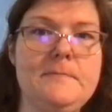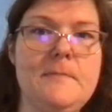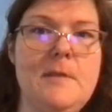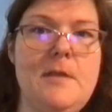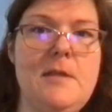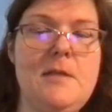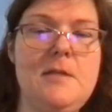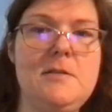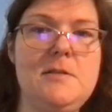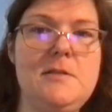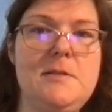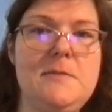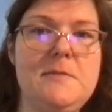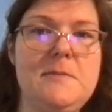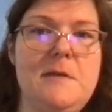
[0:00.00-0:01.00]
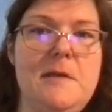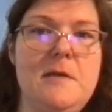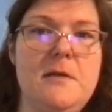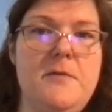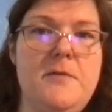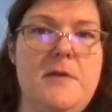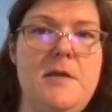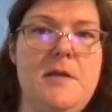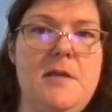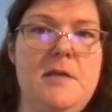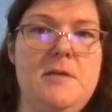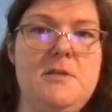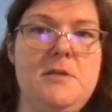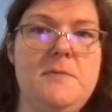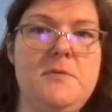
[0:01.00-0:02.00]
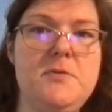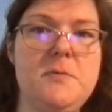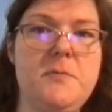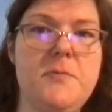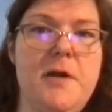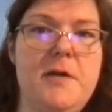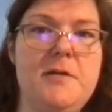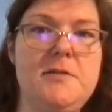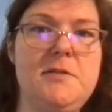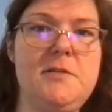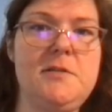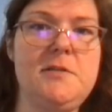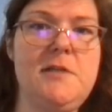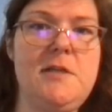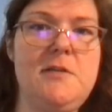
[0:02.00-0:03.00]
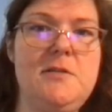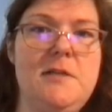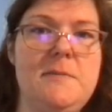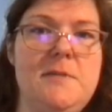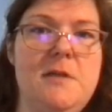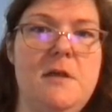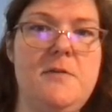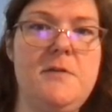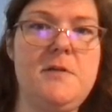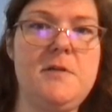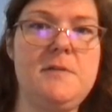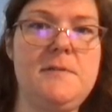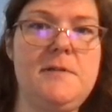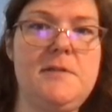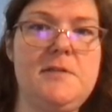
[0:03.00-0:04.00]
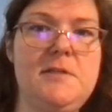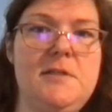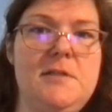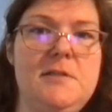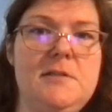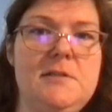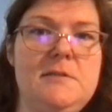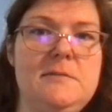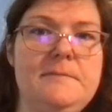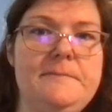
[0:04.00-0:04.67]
eating tips. Healthy eating tips during pregnancy, because eating tips healthy doesn't make sense.